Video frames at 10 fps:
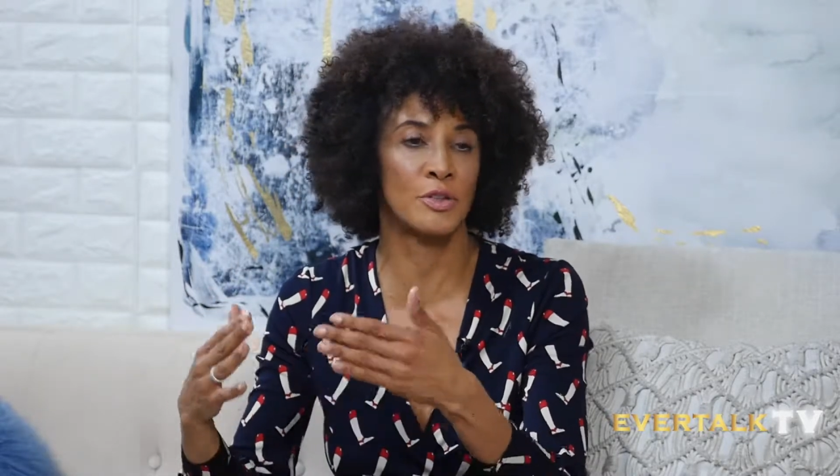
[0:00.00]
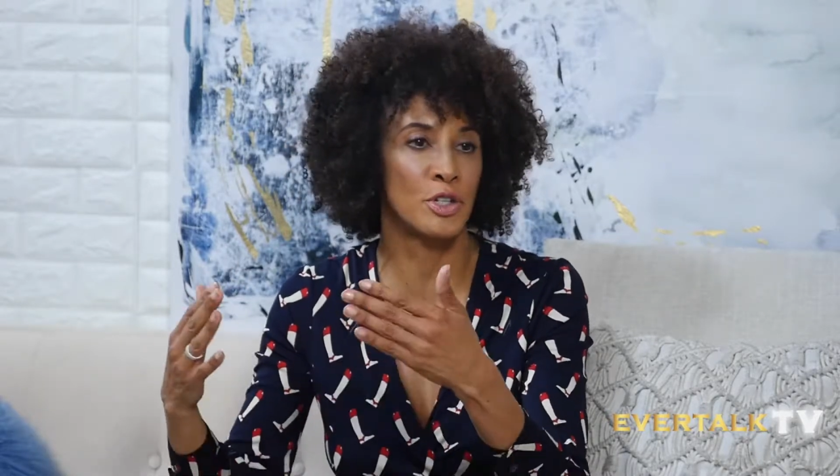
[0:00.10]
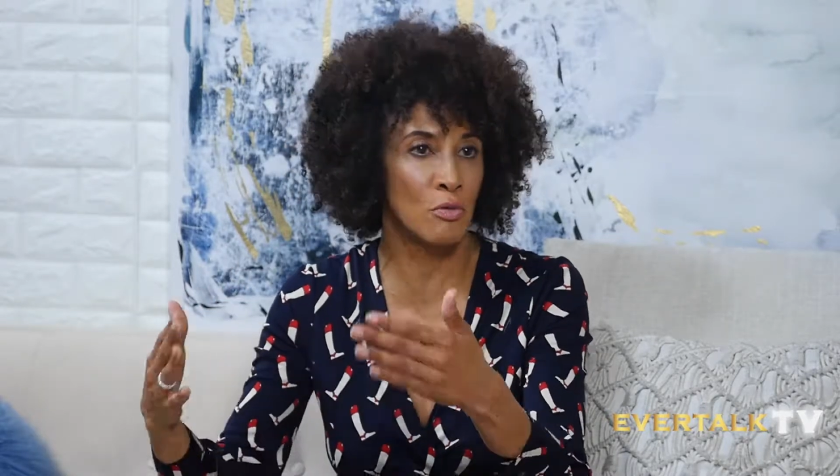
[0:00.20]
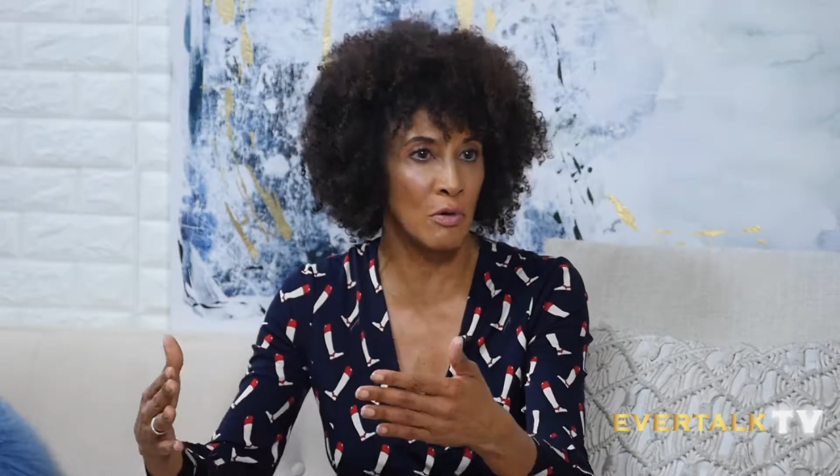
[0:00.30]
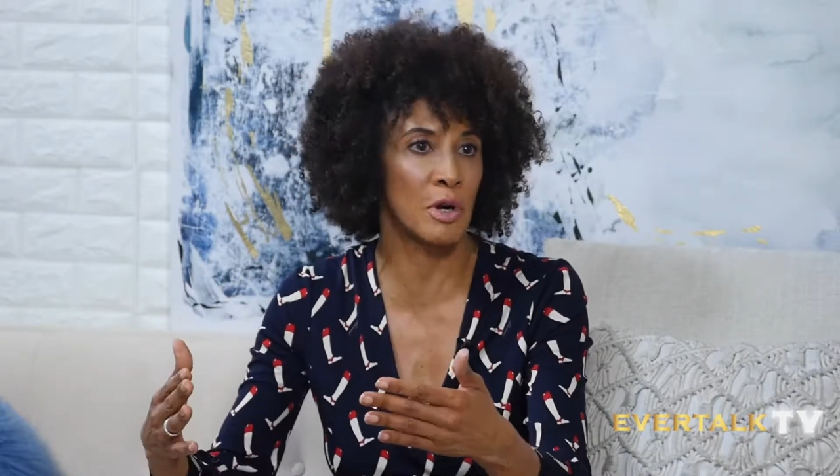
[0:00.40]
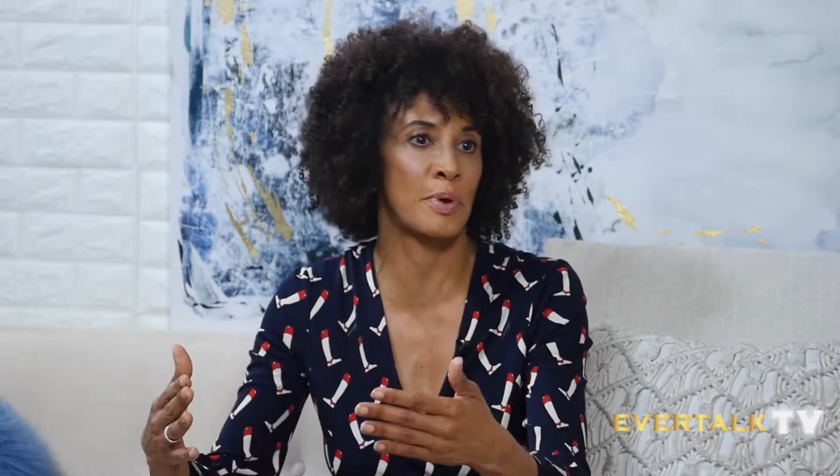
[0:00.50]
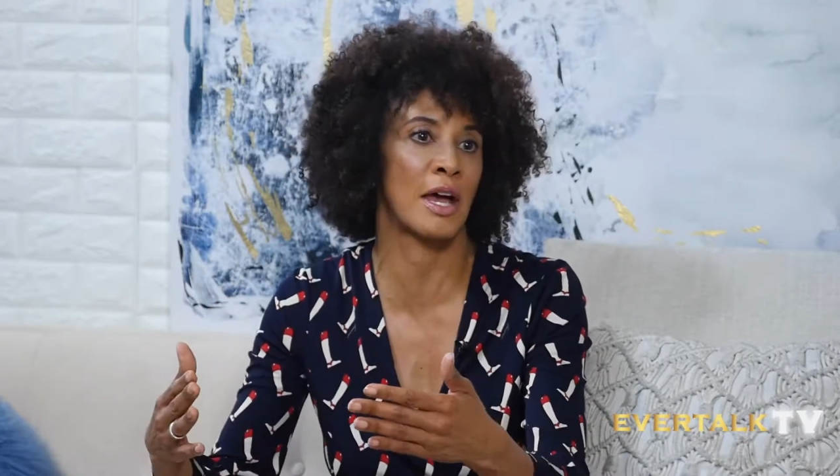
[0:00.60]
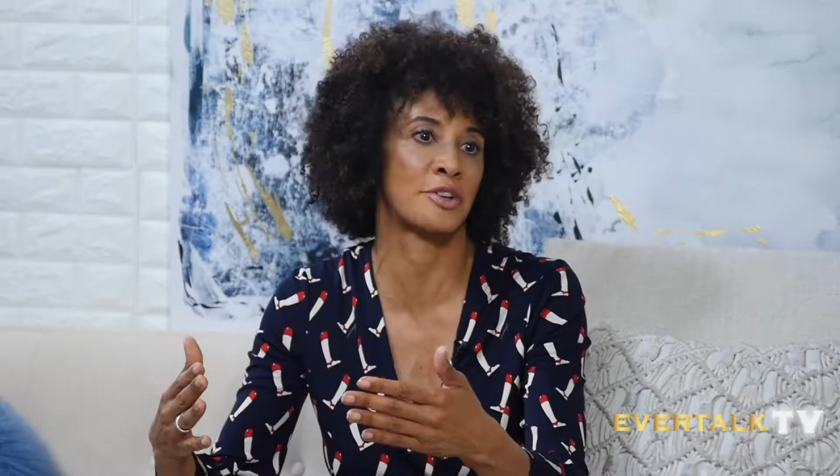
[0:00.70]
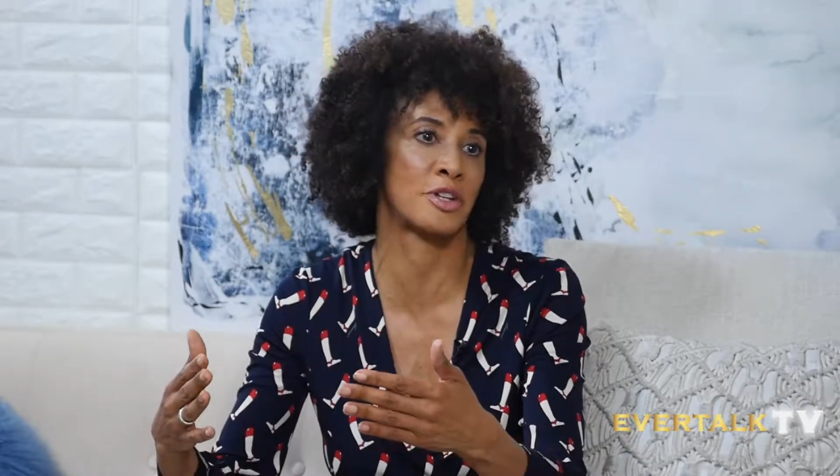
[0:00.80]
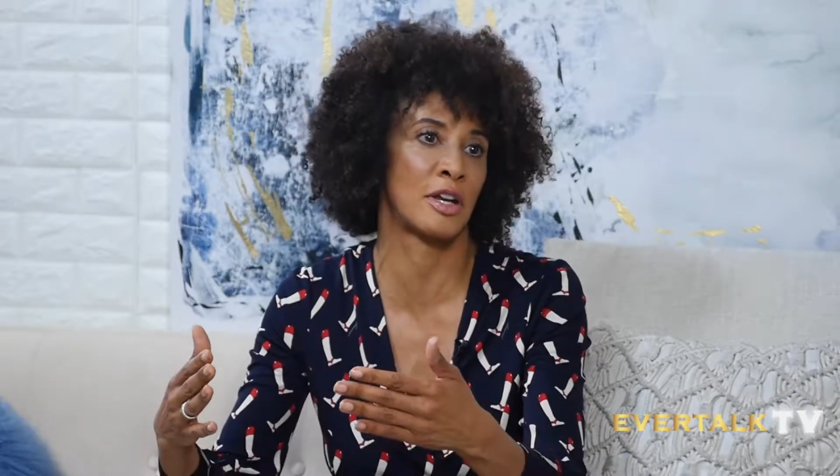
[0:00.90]
do what we're
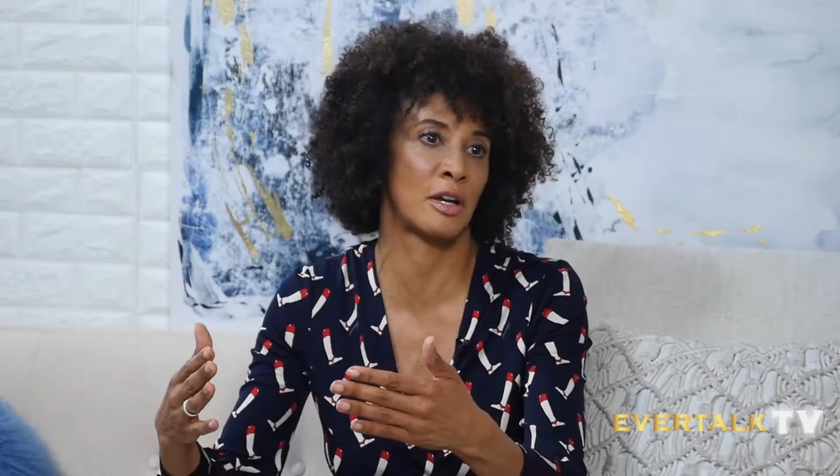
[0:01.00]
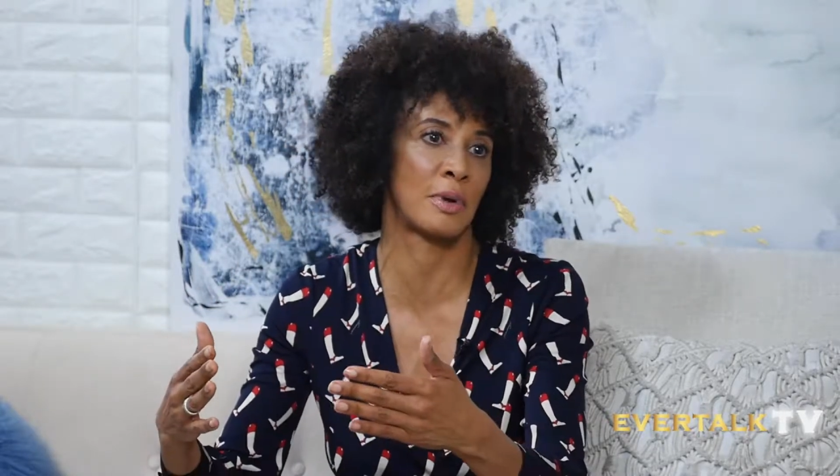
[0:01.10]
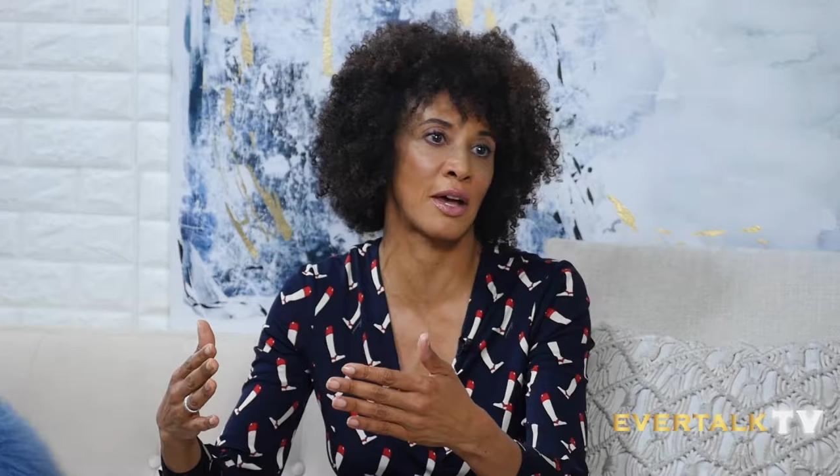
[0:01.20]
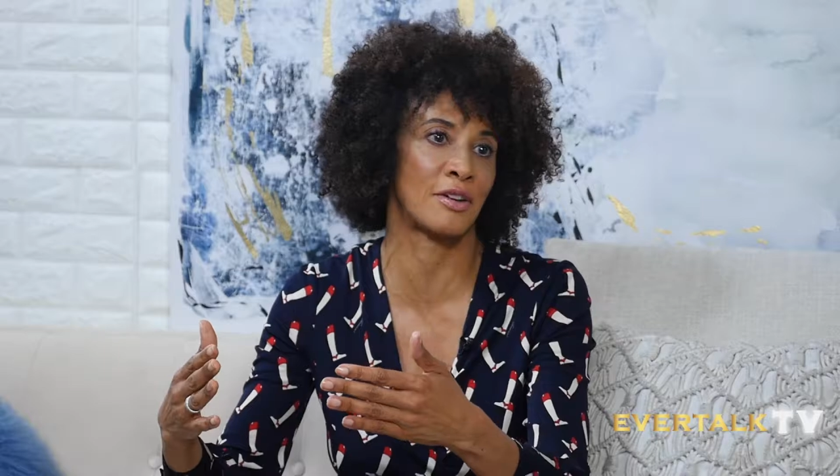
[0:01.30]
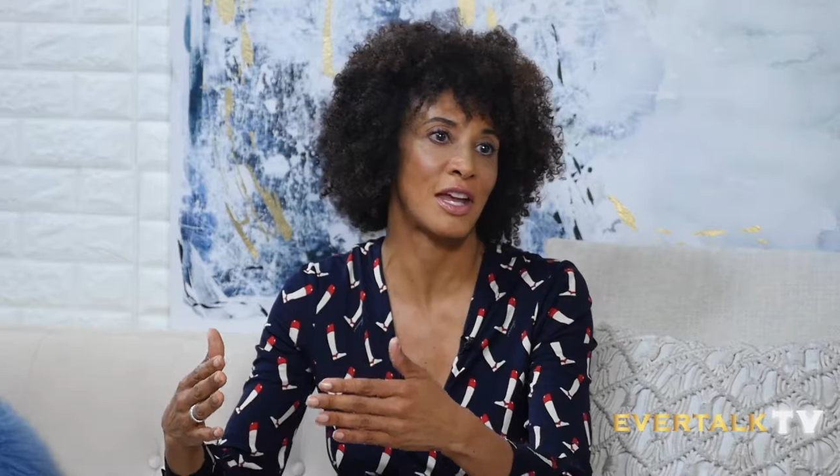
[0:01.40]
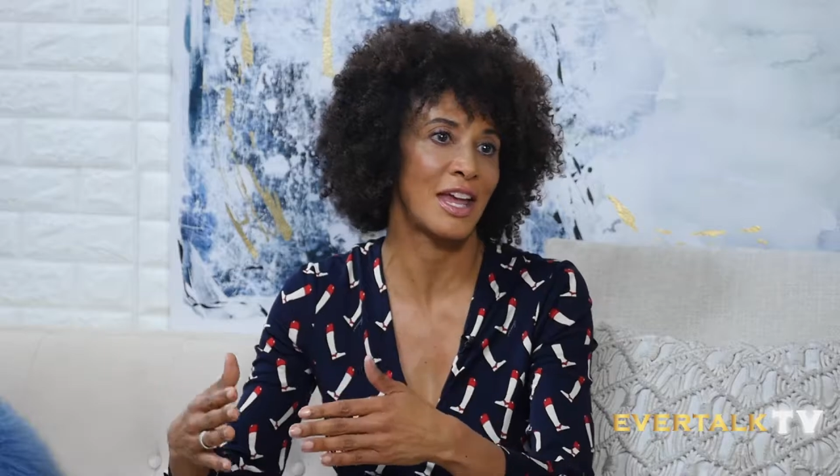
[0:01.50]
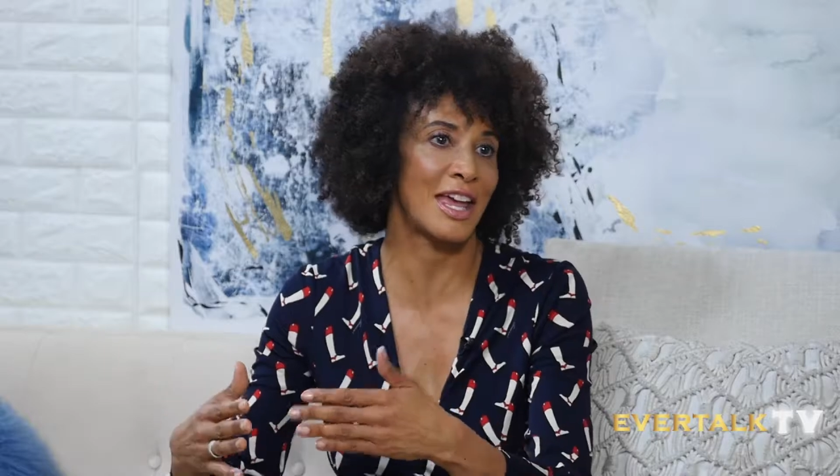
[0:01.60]
passionate about